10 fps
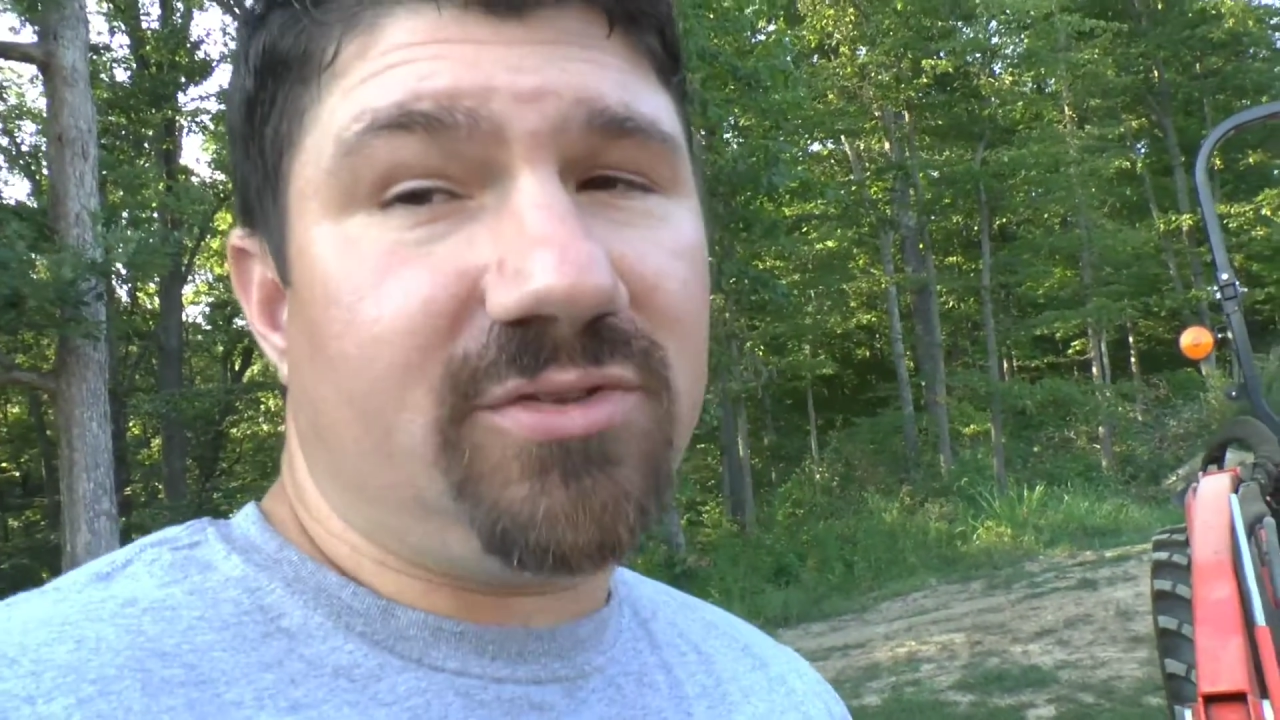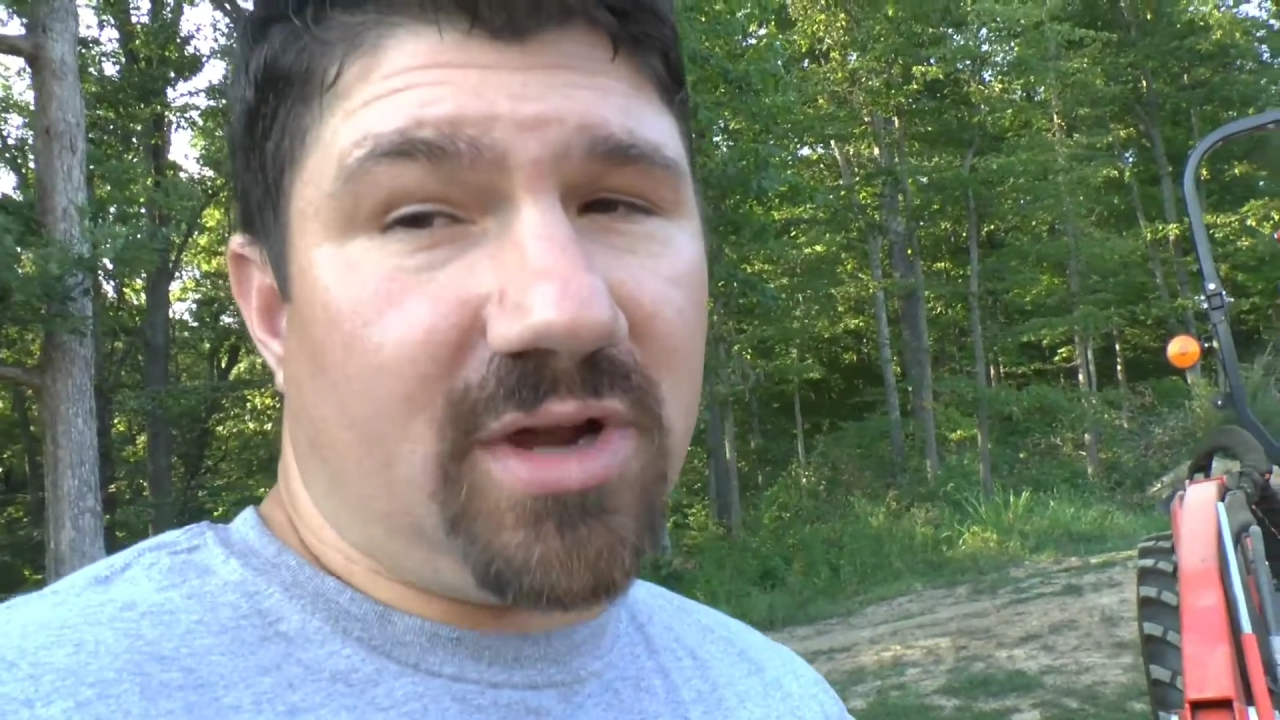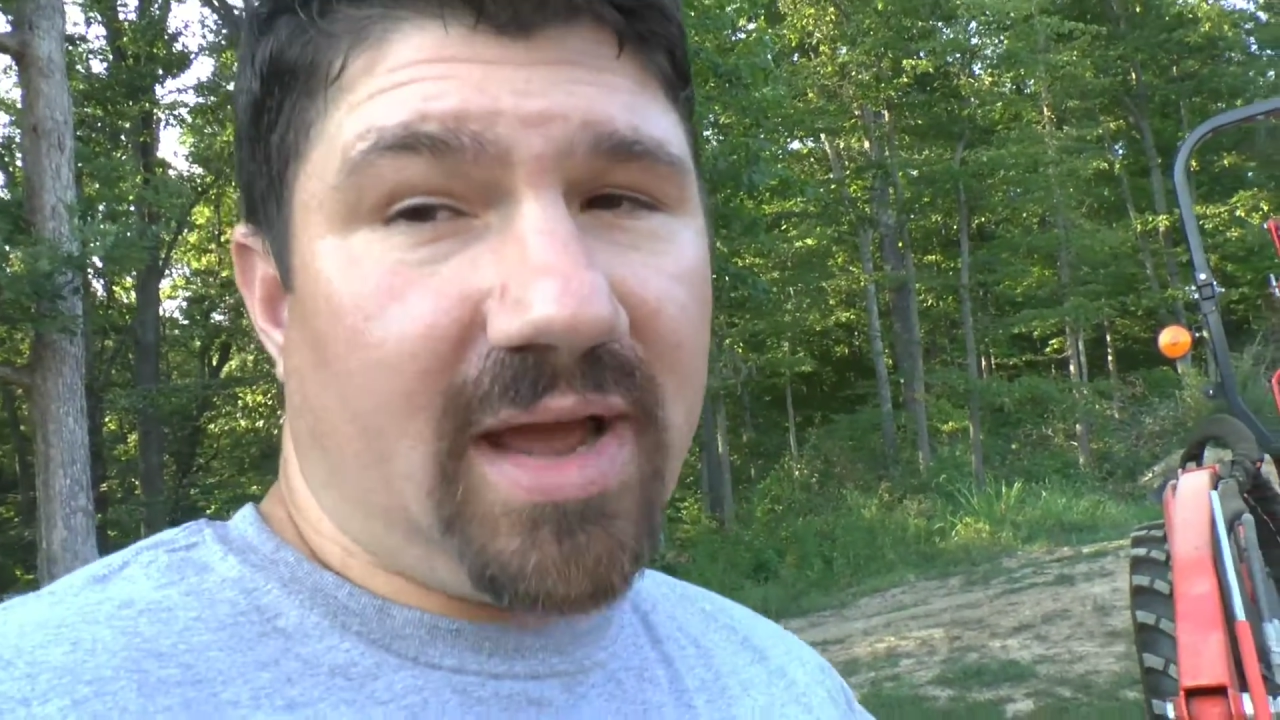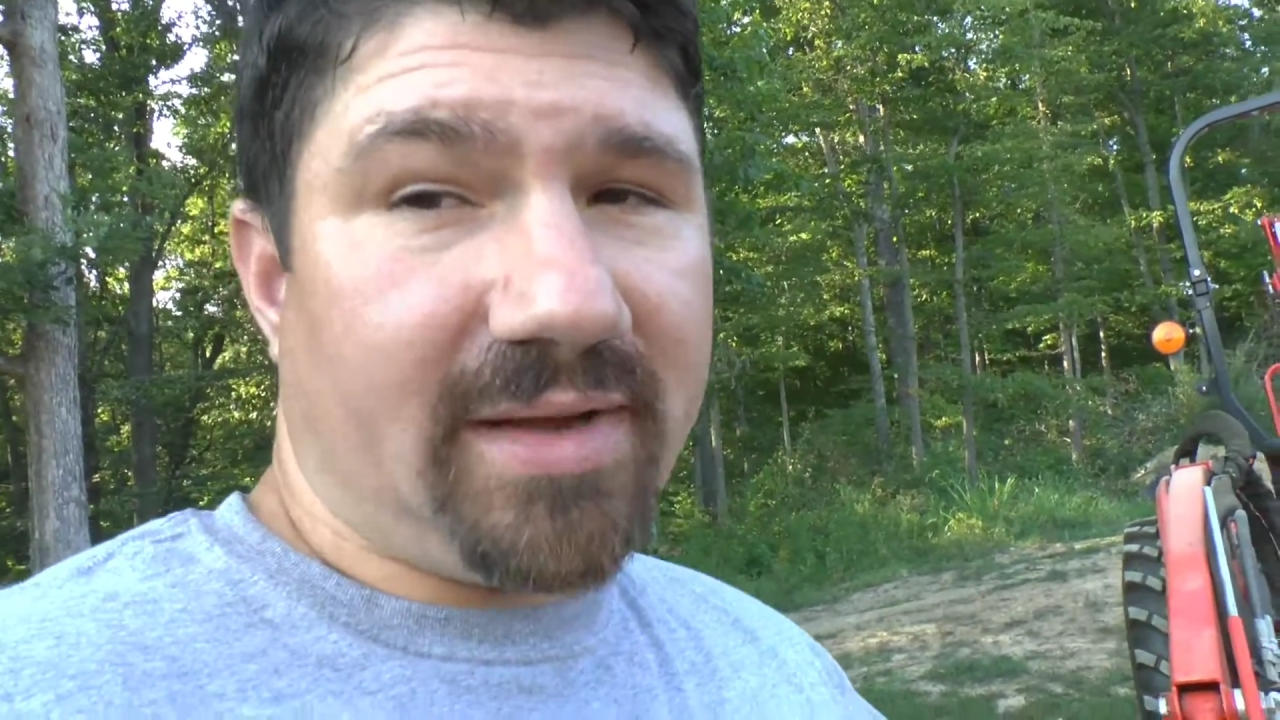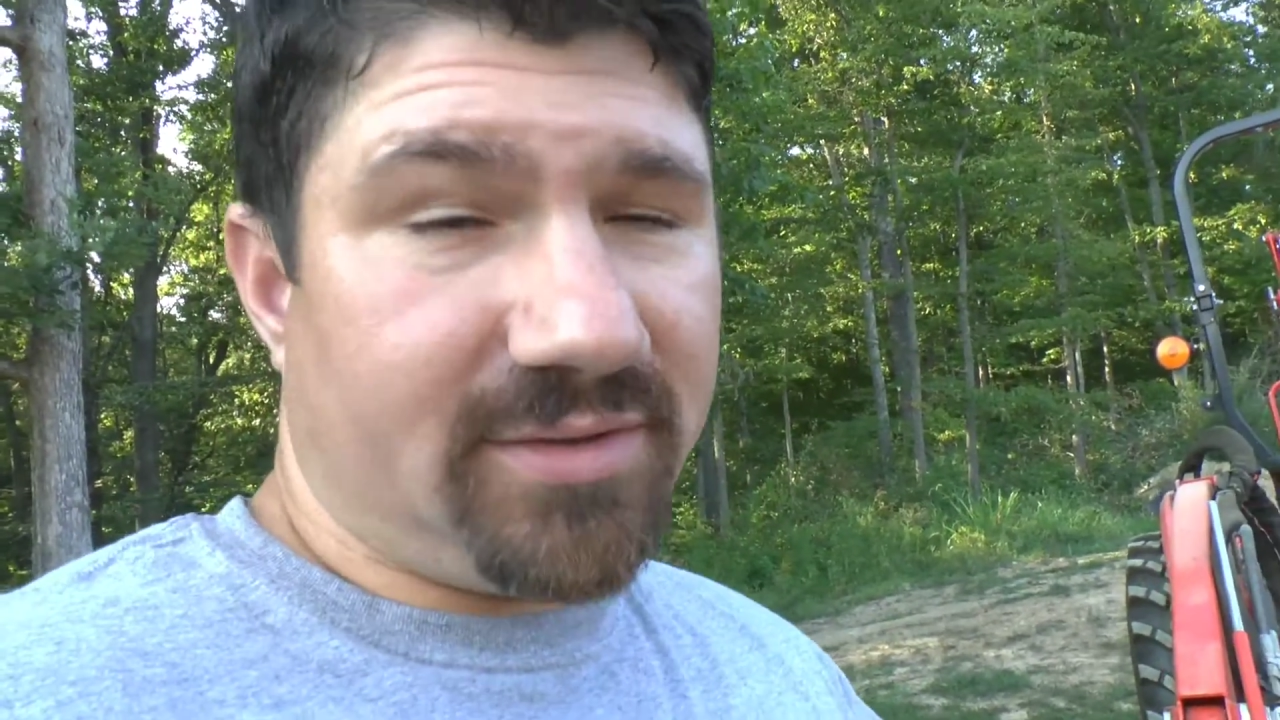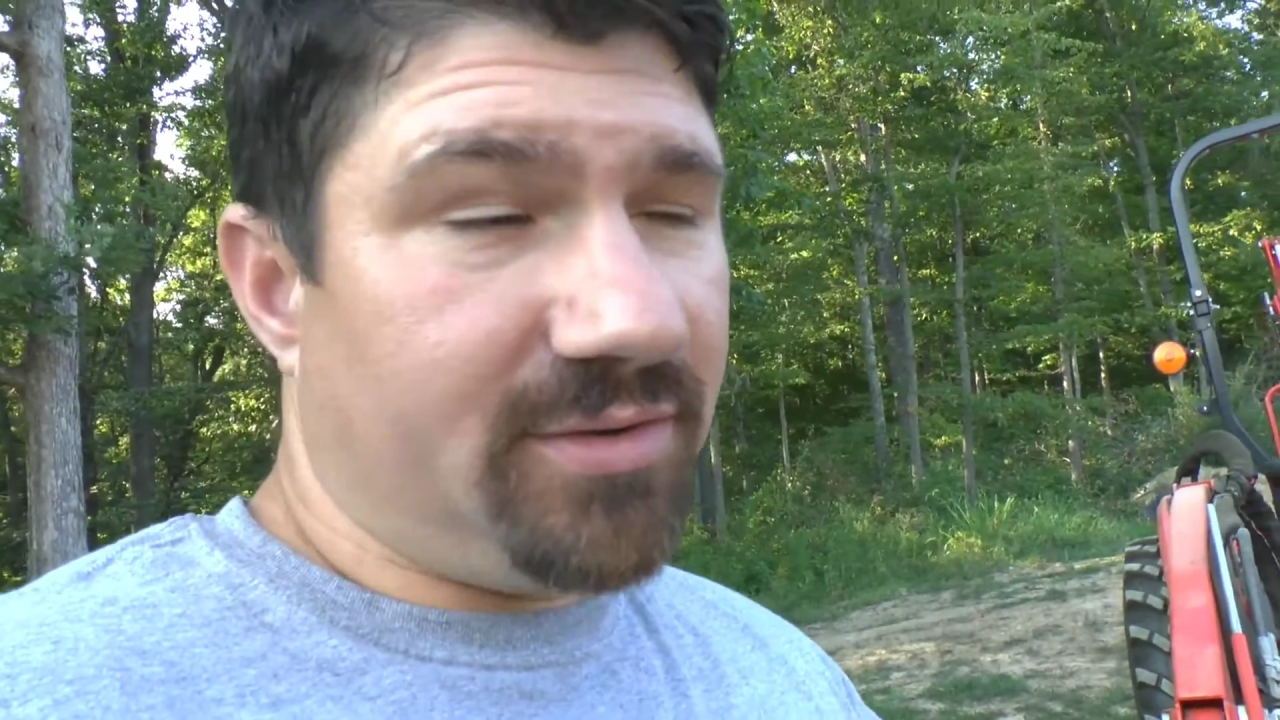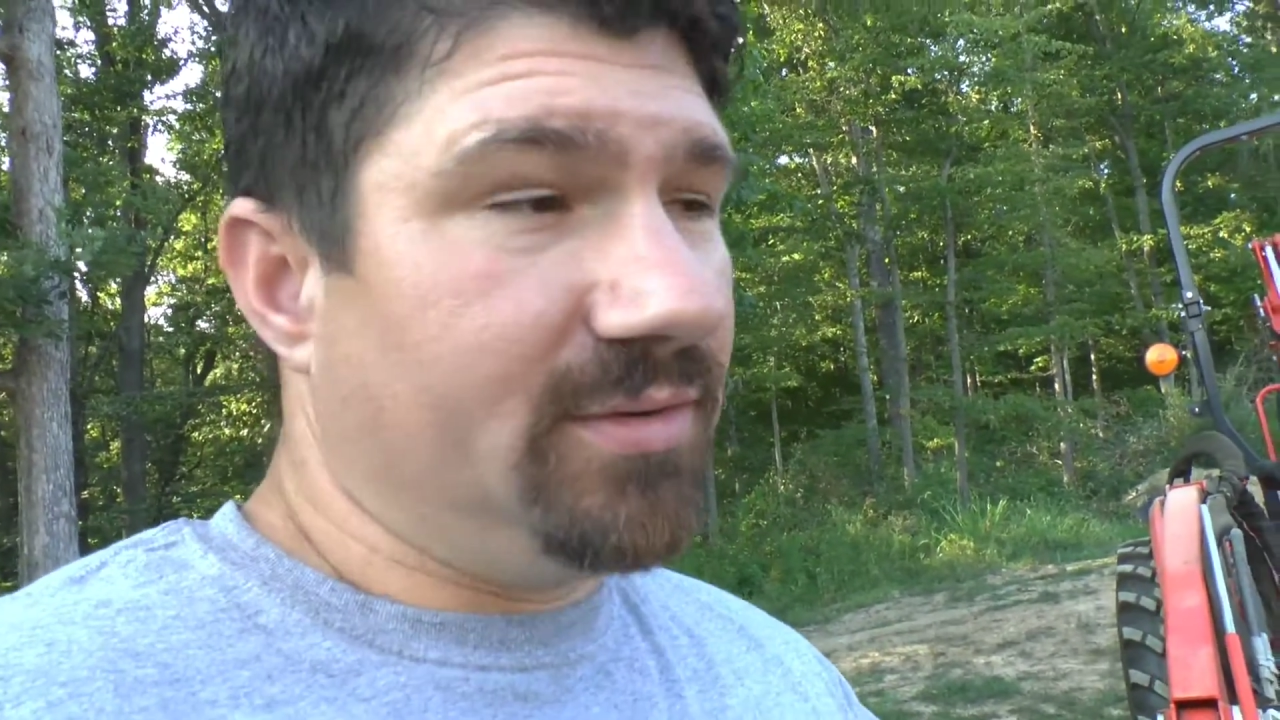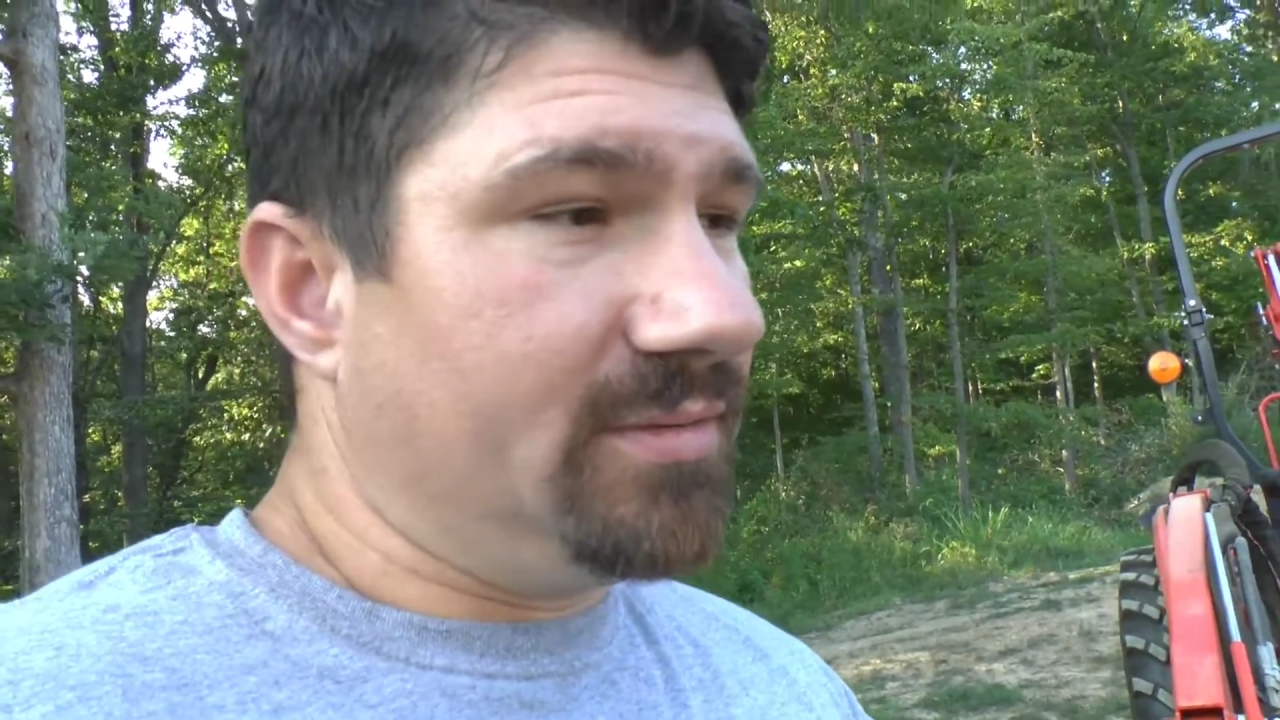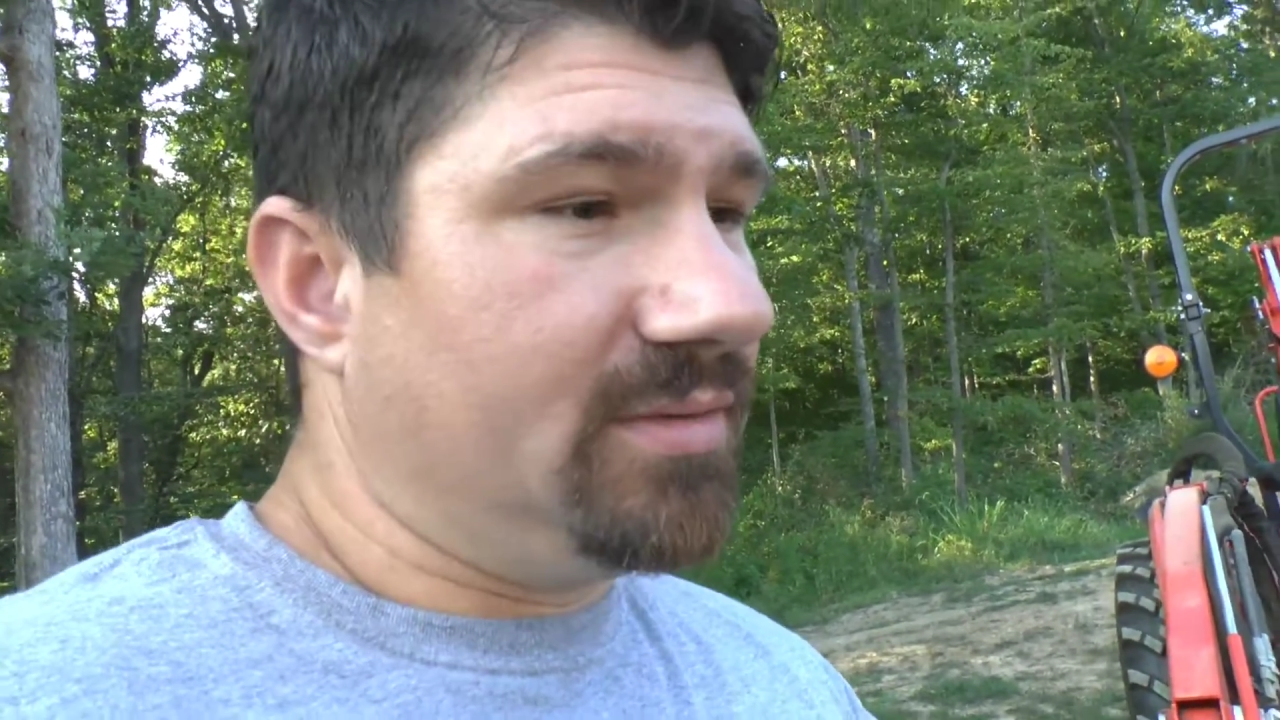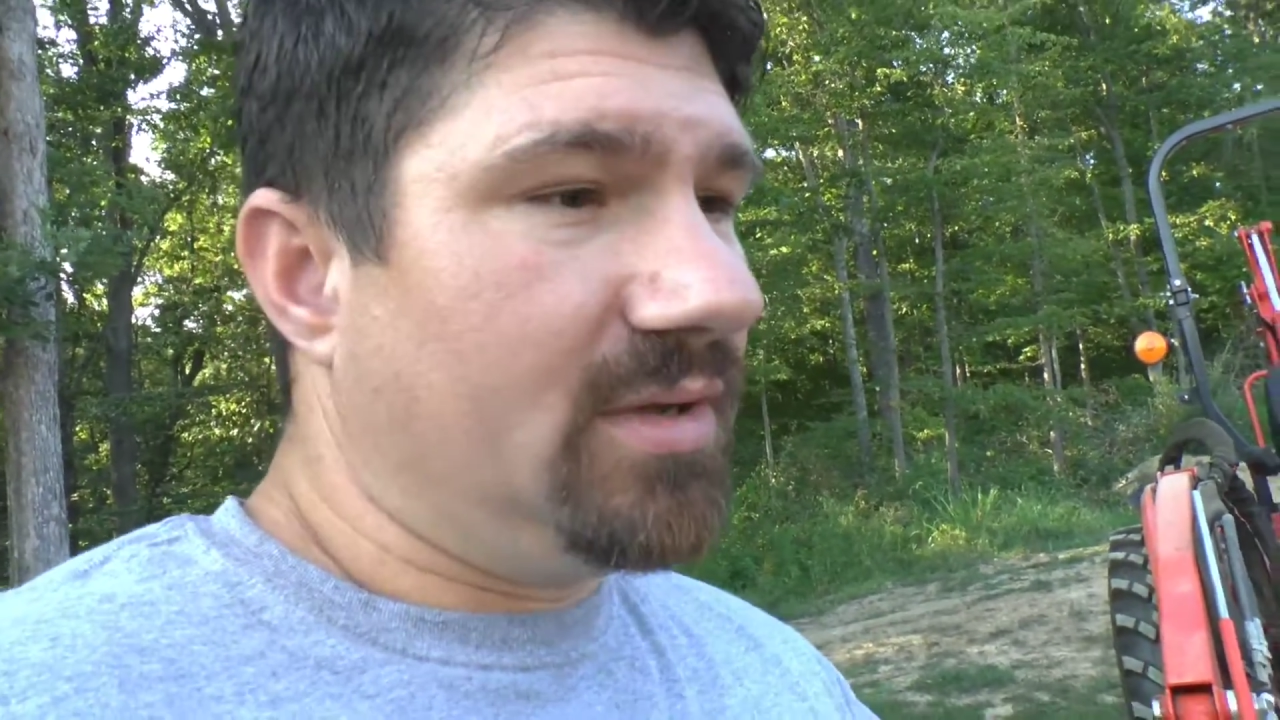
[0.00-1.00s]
tractor,